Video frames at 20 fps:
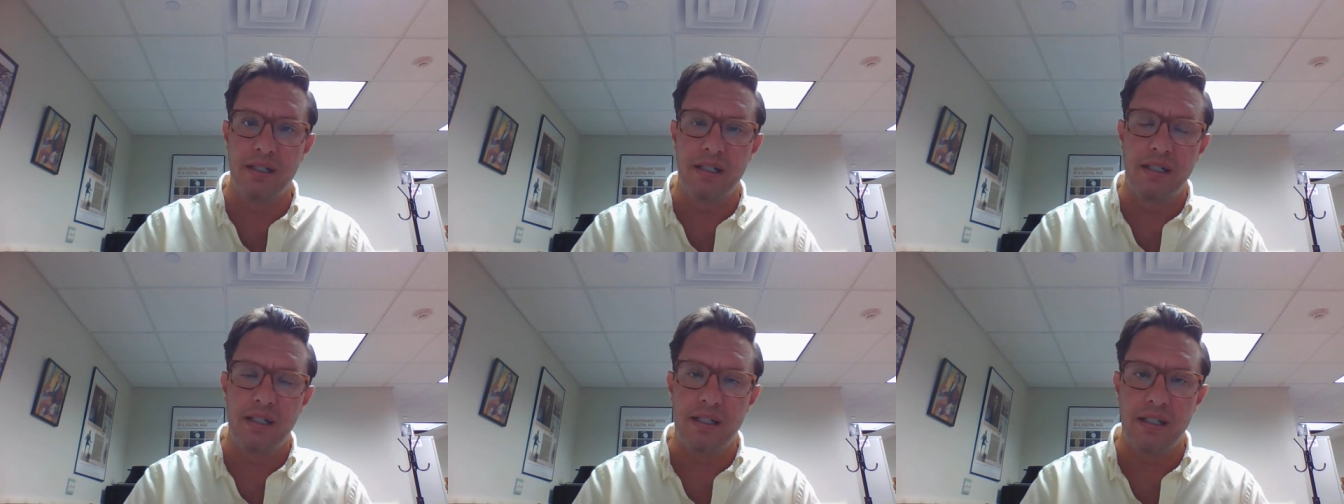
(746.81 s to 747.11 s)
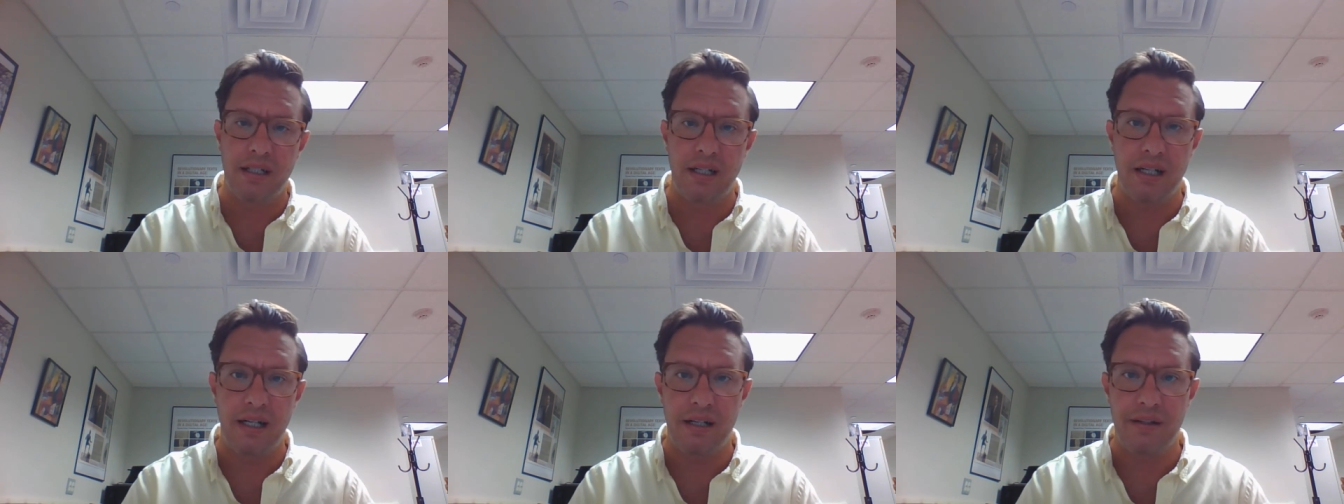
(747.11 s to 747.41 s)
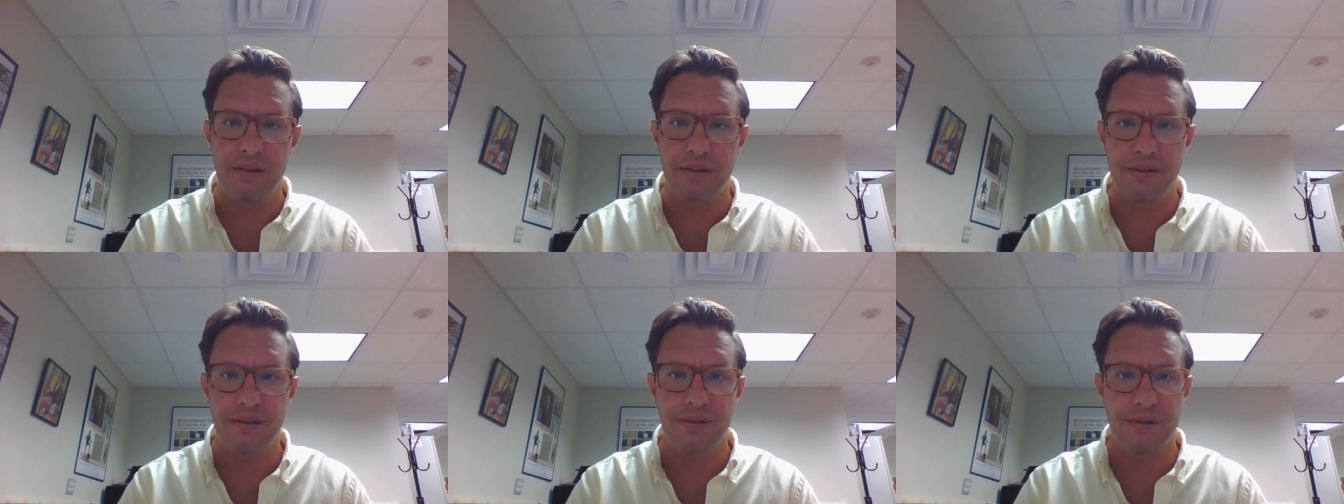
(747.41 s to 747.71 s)

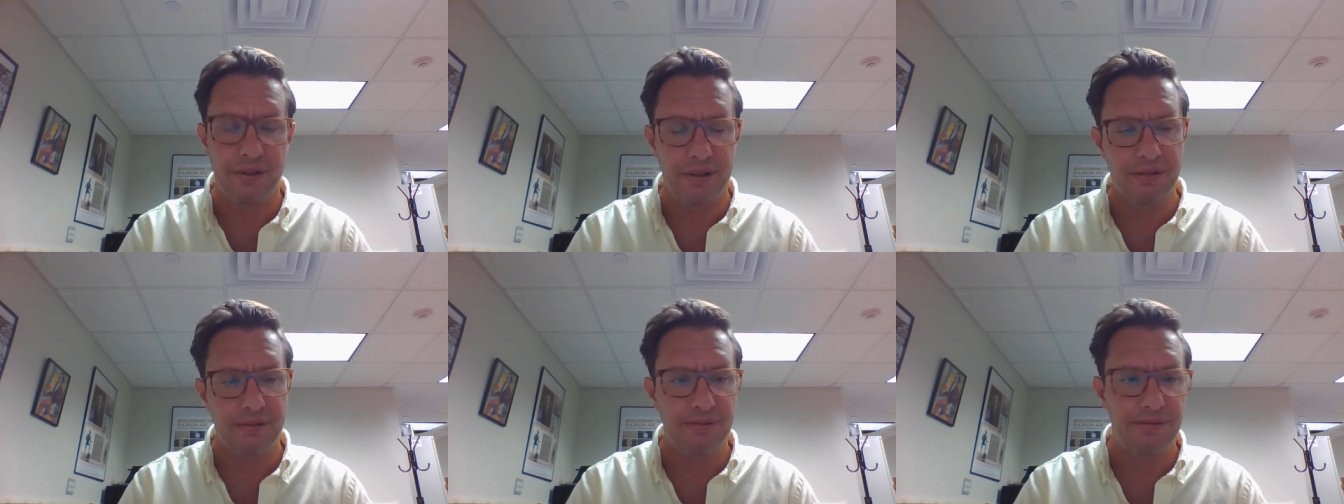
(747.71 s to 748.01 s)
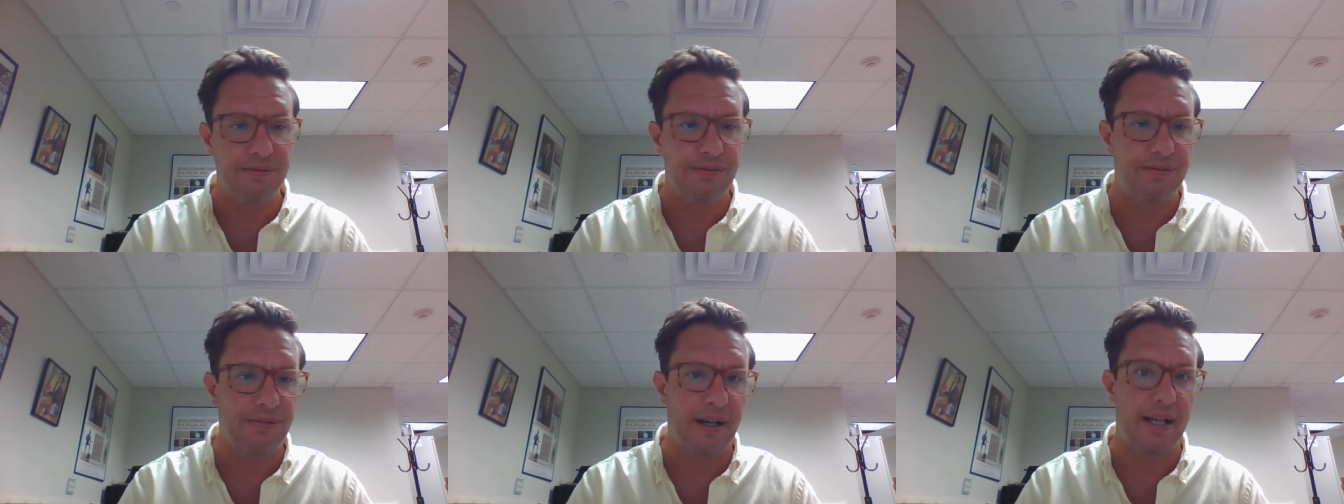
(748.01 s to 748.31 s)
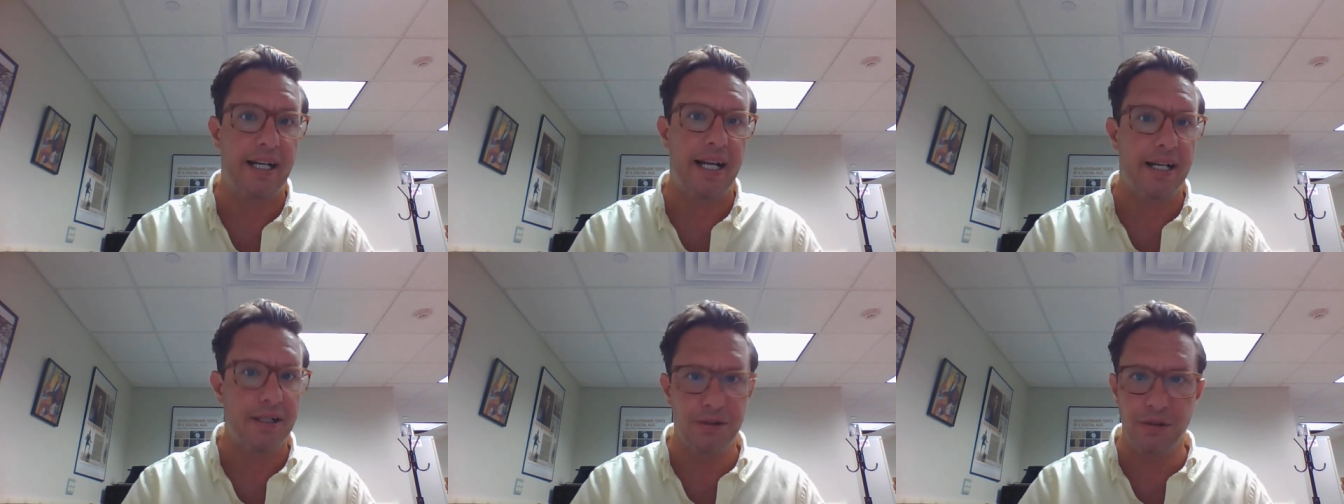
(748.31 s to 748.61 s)
the sort of
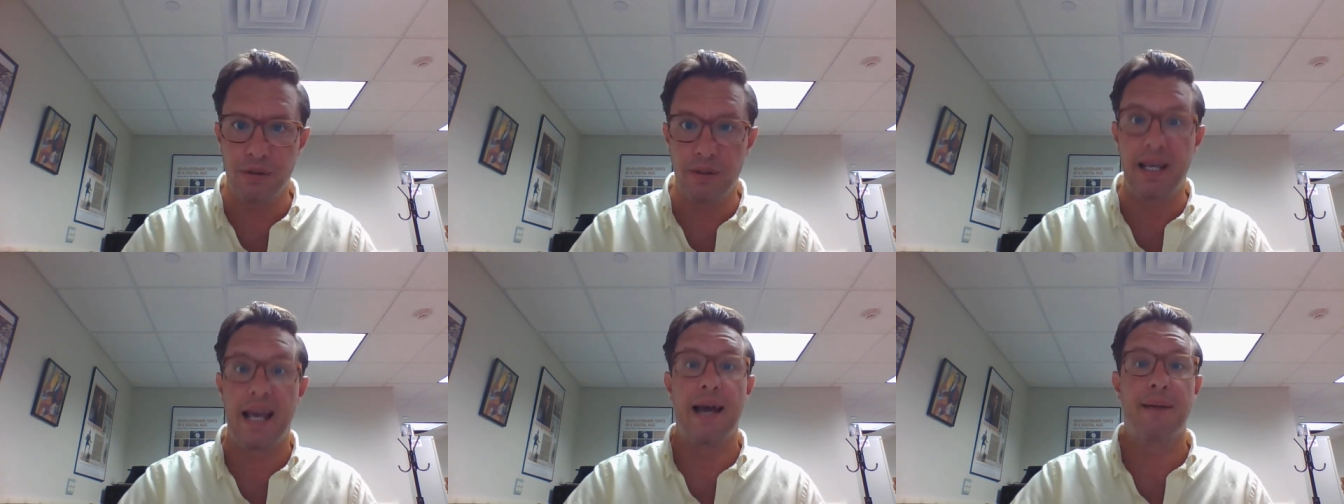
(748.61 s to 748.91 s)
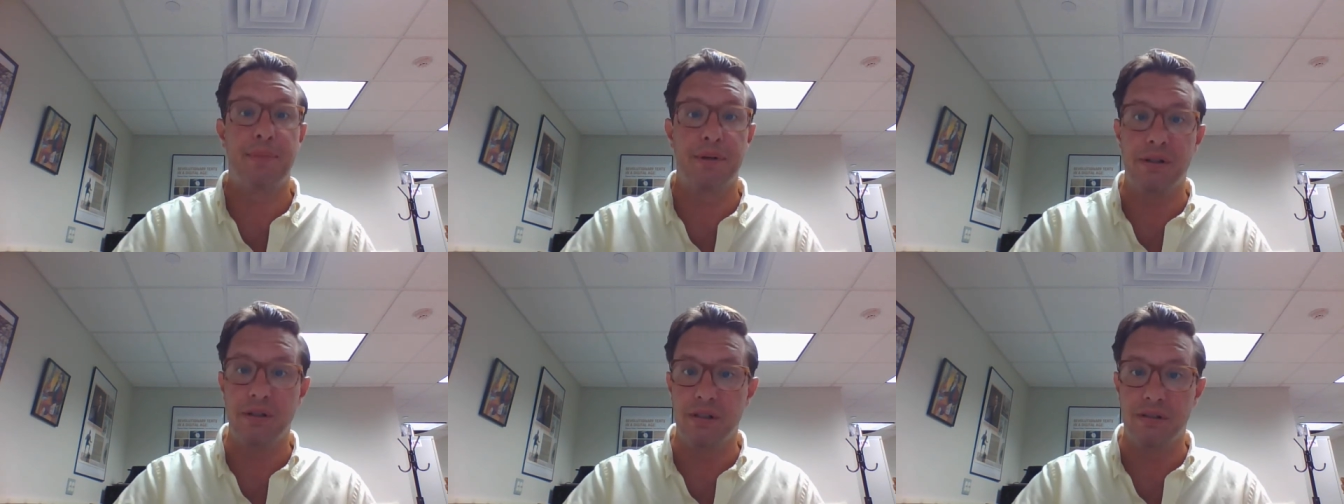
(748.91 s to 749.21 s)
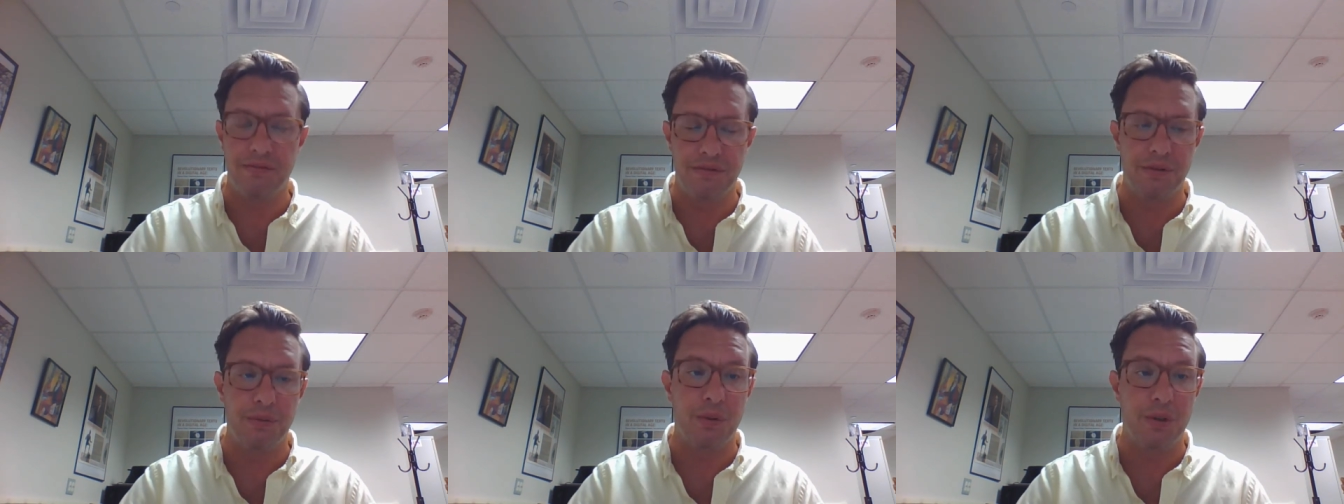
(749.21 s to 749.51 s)
financial capital
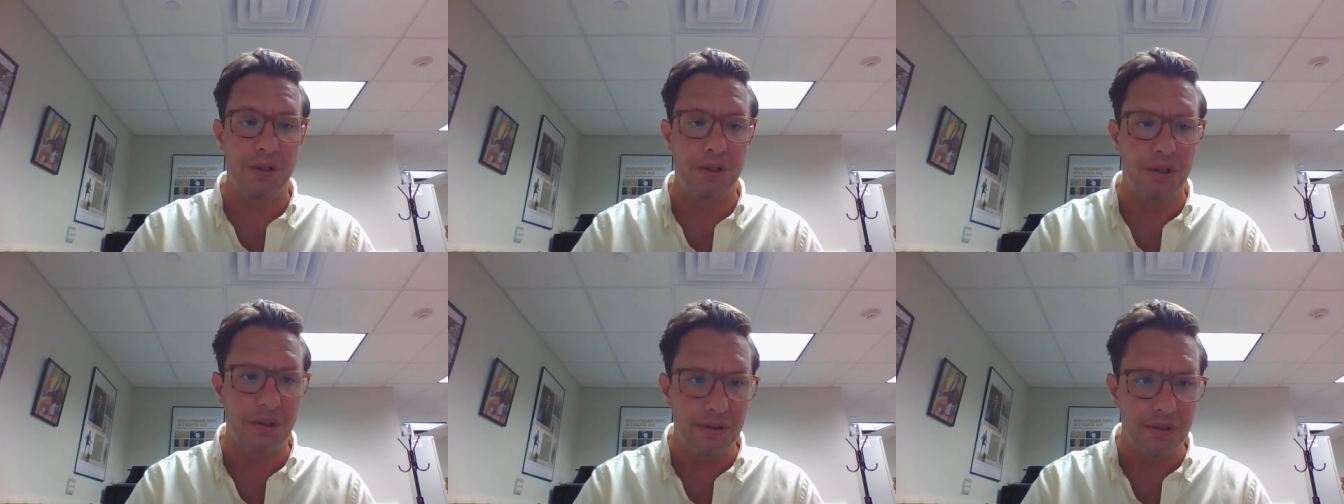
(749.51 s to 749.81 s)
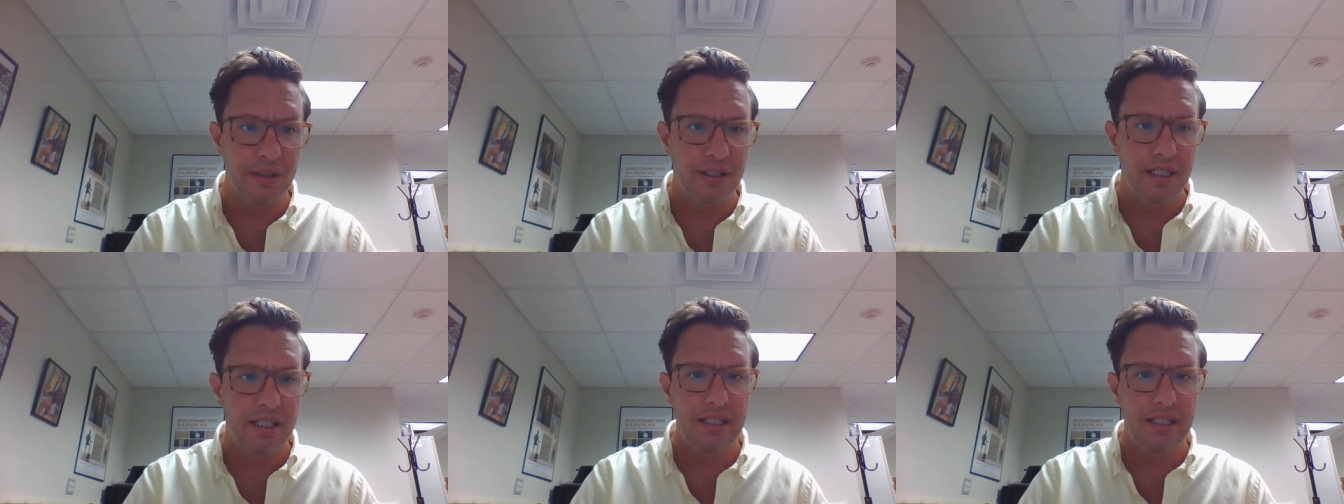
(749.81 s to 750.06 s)
of the world.